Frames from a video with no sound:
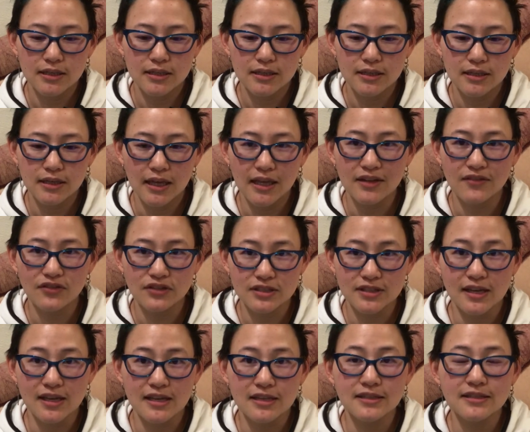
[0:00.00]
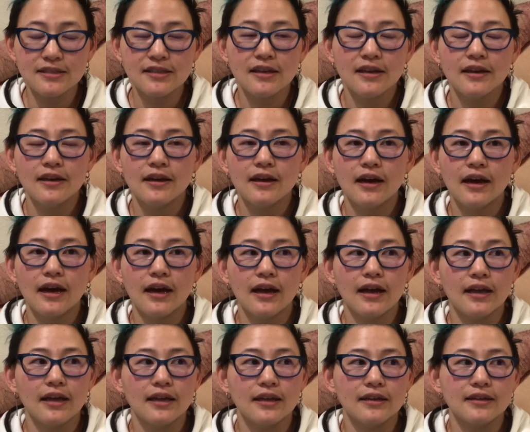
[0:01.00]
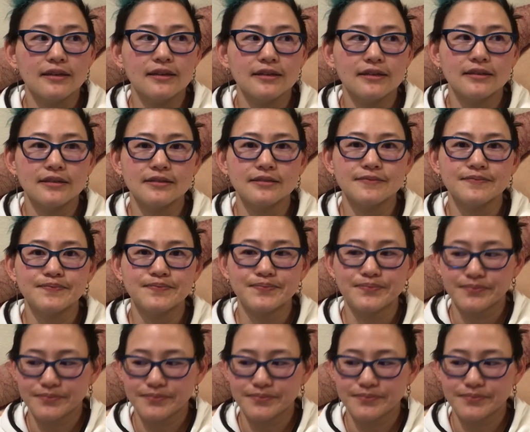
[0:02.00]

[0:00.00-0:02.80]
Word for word: uh, and for science, I, um,